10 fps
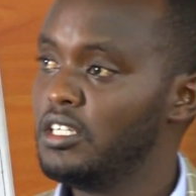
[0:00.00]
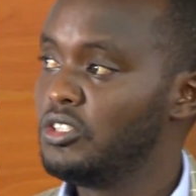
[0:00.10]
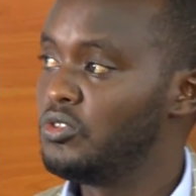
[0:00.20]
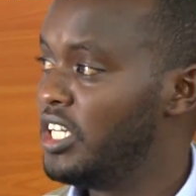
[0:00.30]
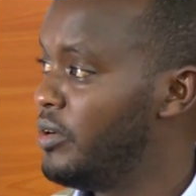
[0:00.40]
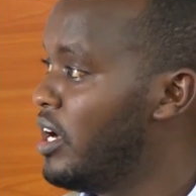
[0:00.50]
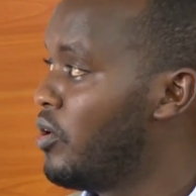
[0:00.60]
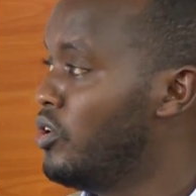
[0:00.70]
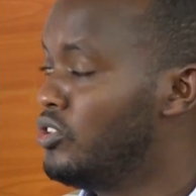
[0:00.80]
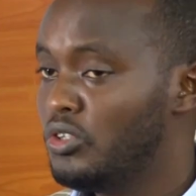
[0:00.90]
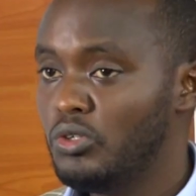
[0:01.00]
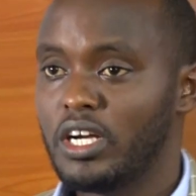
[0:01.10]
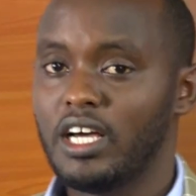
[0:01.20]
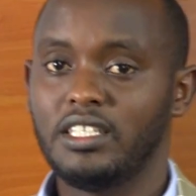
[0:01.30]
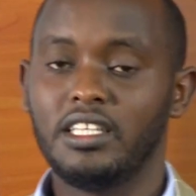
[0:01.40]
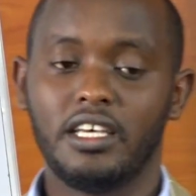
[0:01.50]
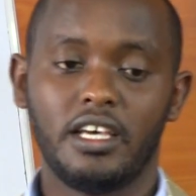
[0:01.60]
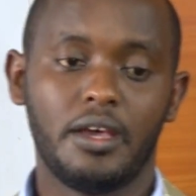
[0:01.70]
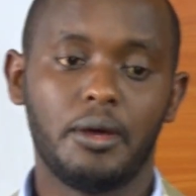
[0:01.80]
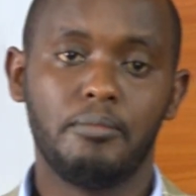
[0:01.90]
Today we are going to look at
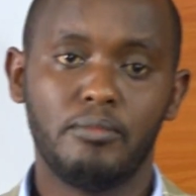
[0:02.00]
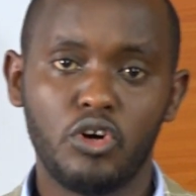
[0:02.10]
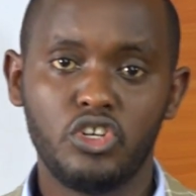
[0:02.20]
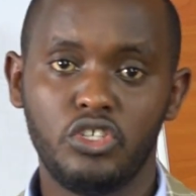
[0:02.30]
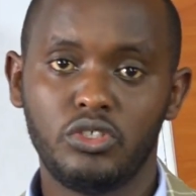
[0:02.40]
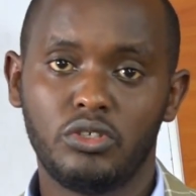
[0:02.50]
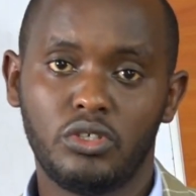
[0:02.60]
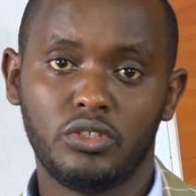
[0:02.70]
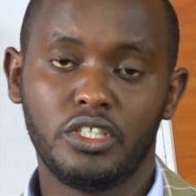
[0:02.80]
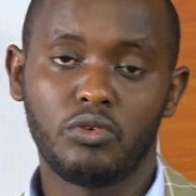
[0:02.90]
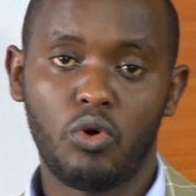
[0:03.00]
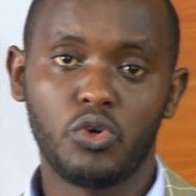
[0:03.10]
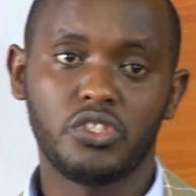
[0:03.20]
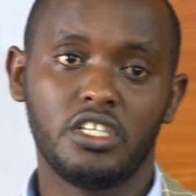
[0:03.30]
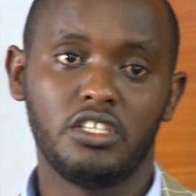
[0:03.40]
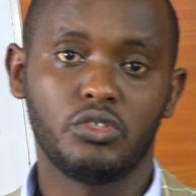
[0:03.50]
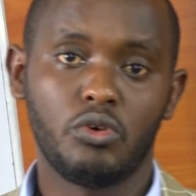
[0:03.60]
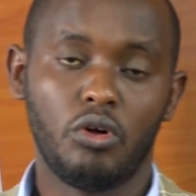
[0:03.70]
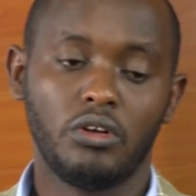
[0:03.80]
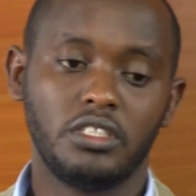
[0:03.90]
the module or the course that is
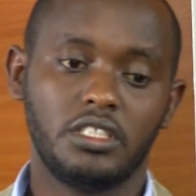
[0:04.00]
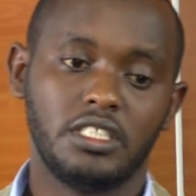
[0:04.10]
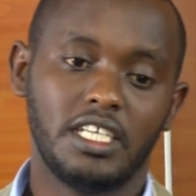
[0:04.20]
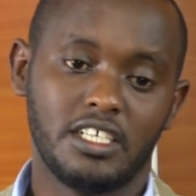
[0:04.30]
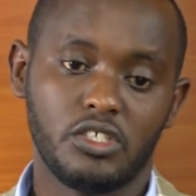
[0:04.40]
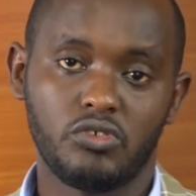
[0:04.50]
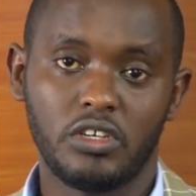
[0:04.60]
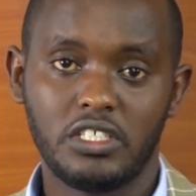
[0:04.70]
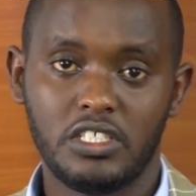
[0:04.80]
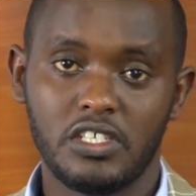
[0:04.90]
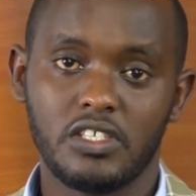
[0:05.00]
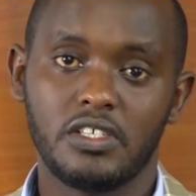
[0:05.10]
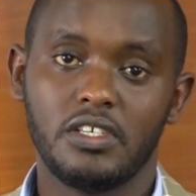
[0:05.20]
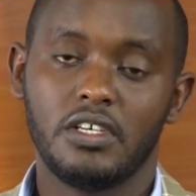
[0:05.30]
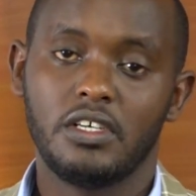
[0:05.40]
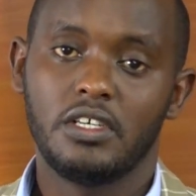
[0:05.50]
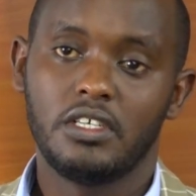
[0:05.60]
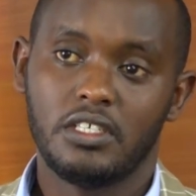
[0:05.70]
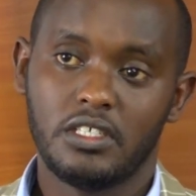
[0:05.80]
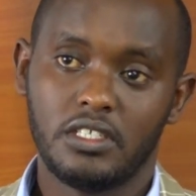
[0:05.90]
called Data Structures
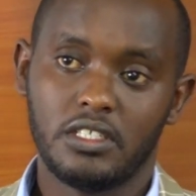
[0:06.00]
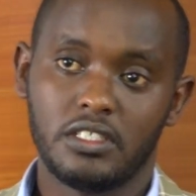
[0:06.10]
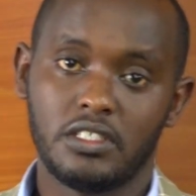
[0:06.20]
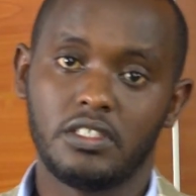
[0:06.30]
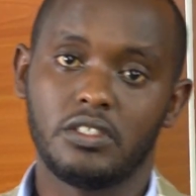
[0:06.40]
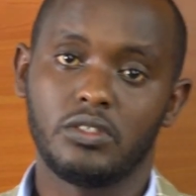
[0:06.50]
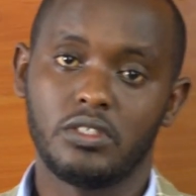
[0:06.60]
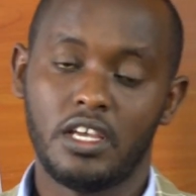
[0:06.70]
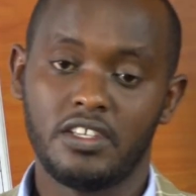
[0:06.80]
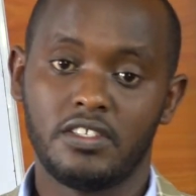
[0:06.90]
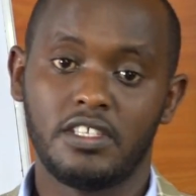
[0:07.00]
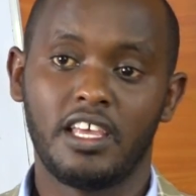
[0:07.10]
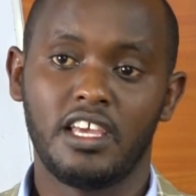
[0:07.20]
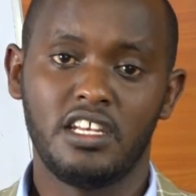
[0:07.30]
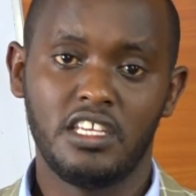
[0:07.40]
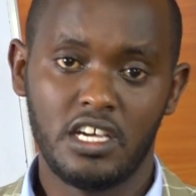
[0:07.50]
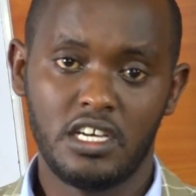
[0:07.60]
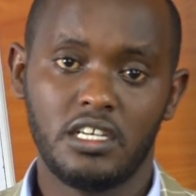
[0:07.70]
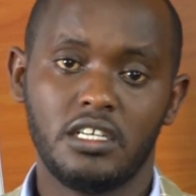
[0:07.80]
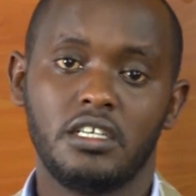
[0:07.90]
as second
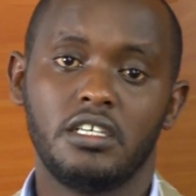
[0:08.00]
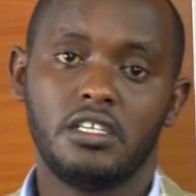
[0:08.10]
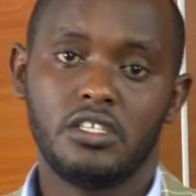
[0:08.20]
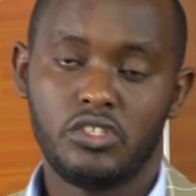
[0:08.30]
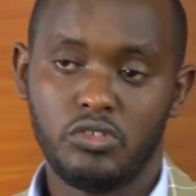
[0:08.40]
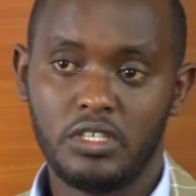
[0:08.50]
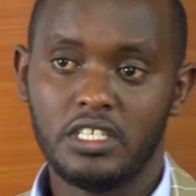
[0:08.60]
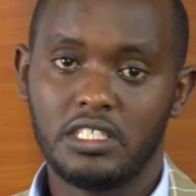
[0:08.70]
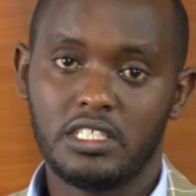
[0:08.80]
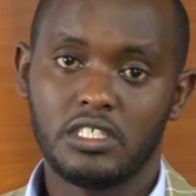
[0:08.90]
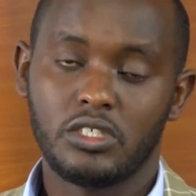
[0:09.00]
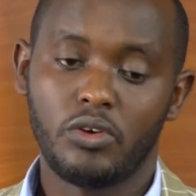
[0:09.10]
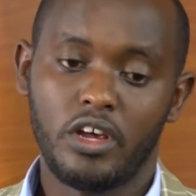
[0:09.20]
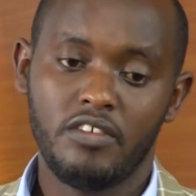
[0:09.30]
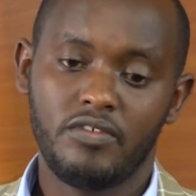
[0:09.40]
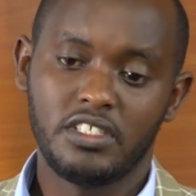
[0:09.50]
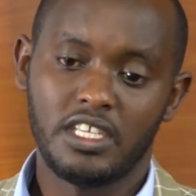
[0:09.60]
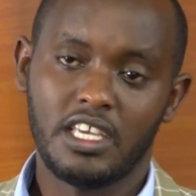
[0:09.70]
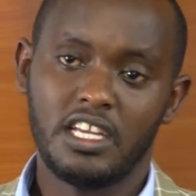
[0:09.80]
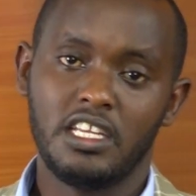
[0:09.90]
year student. So every
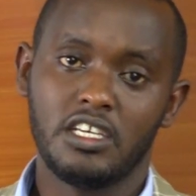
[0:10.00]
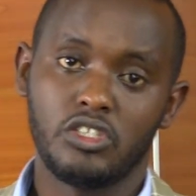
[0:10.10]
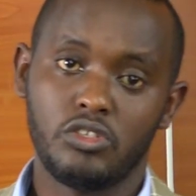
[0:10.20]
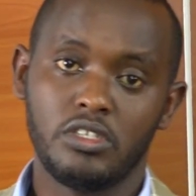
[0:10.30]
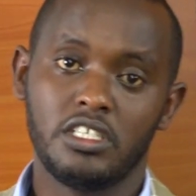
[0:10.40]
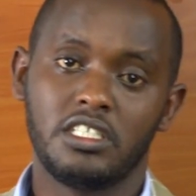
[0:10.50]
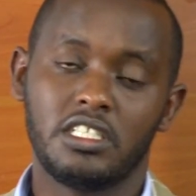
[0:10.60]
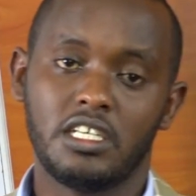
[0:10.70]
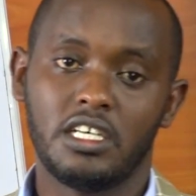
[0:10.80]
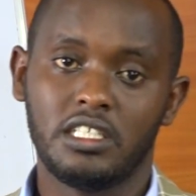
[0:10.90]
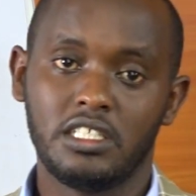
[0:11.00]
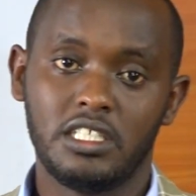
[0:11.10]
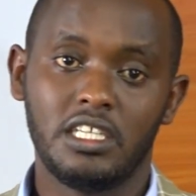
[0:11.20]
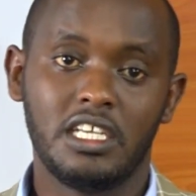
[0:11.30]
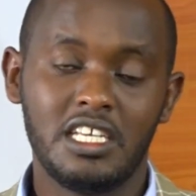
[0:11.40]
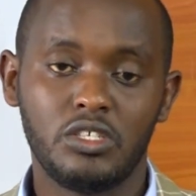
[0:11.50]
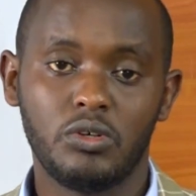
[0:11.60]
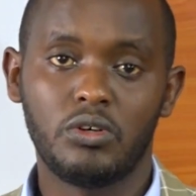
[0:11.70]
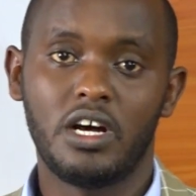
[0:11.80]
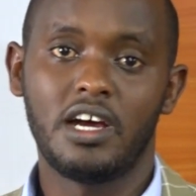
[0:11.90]
second year student at his
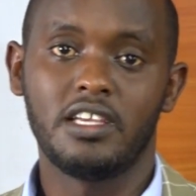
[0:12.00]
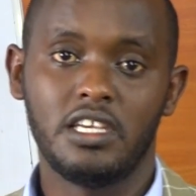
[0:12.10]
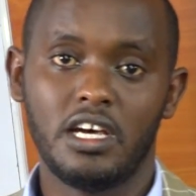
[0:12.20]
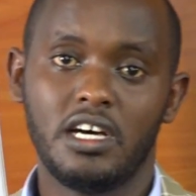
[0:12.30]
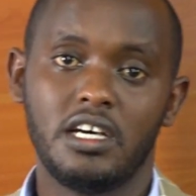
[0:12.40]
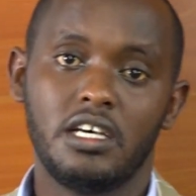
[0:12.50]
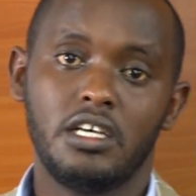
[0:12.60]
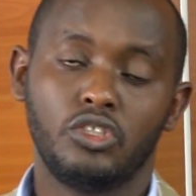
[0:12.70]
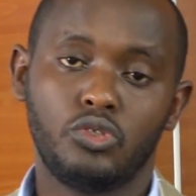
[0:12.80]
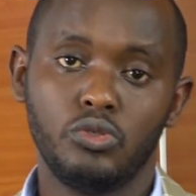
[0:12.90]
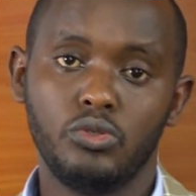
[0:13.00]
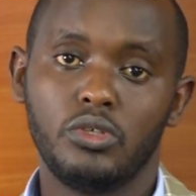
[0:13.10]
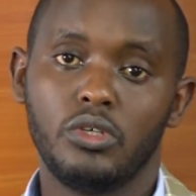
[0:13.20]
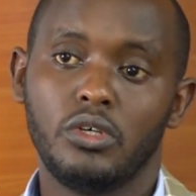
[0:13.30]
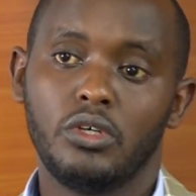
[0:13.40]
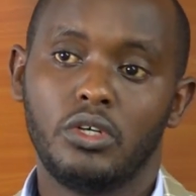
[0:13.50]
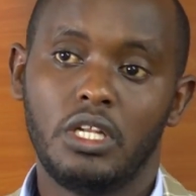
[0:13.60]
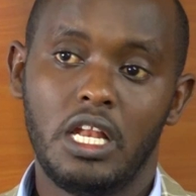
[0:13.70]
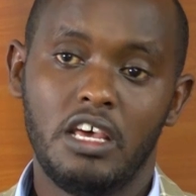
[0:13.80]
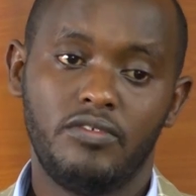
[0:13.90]
or her year 2
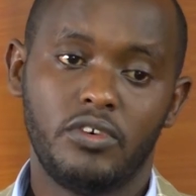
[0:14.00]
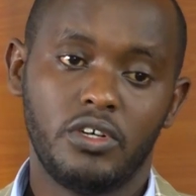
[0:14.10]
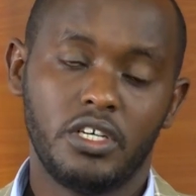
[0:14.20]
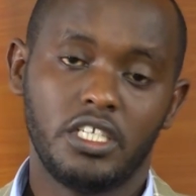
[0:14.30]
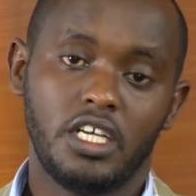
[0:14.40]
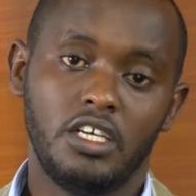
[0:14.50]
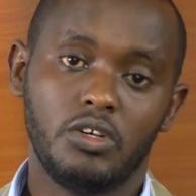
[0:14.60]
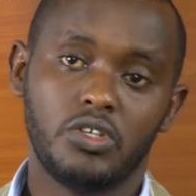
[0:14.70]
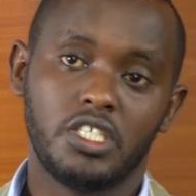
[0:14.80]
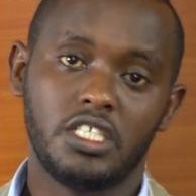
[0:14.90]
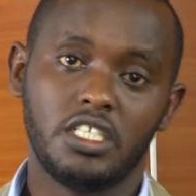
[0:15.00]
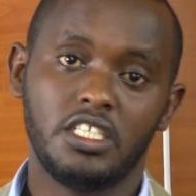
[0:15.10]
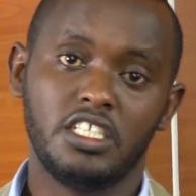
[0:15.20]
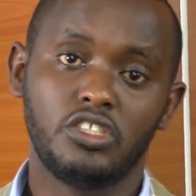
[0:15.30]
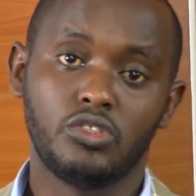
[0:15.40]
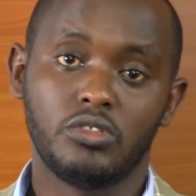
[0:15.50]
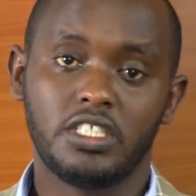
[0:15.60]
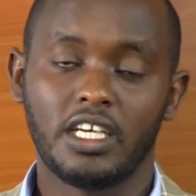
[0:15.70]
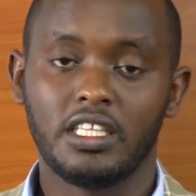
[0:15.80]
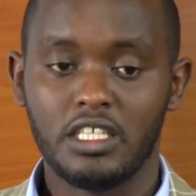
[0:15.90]
level, he or she needs to
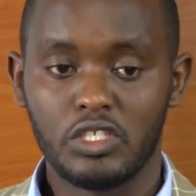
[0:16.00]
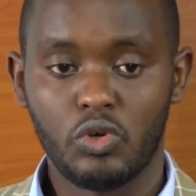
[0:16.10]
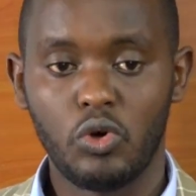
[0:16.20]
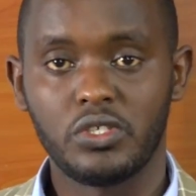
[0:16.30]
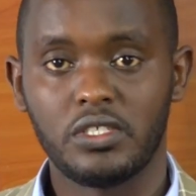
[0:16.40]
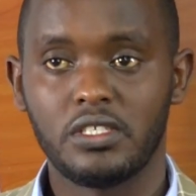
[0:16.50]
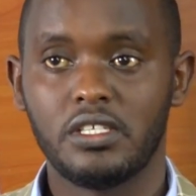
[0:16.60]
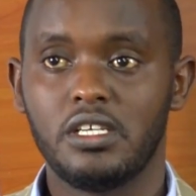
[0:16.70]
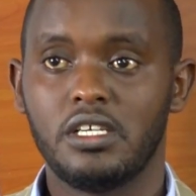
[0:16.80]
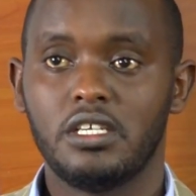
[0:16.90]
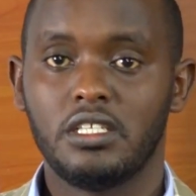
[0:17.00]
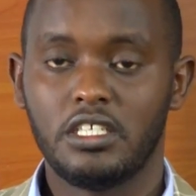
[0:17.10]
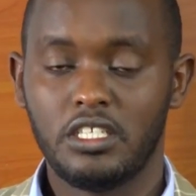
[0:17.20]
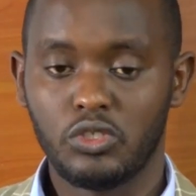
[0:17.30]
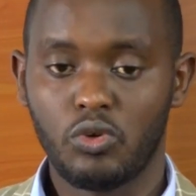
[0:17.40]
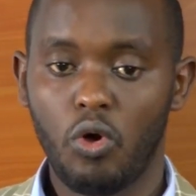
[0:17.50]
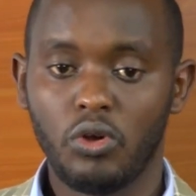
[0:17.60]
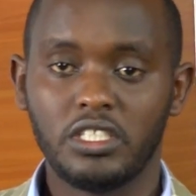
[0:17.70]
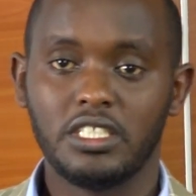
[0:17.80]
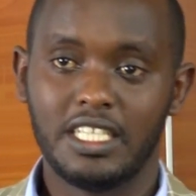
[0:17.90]
take this course that is
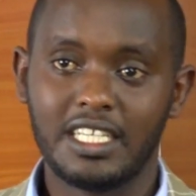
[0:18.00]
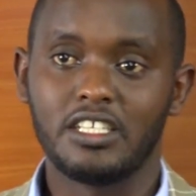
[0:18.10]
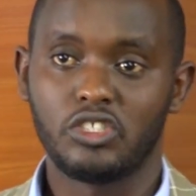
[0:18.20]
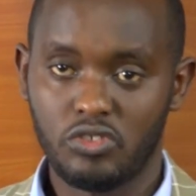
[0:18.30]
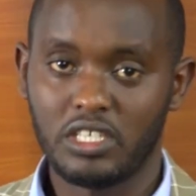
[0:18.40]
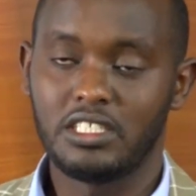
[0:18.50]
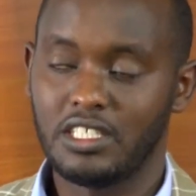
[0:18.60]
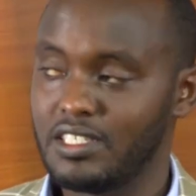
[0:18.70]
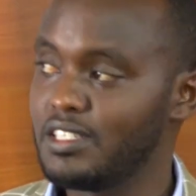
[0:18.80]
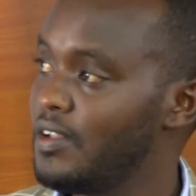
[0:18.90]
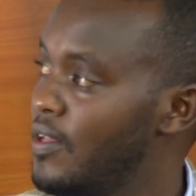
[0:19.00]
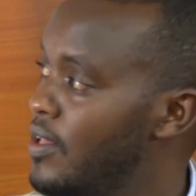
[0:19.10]
called Data Structures.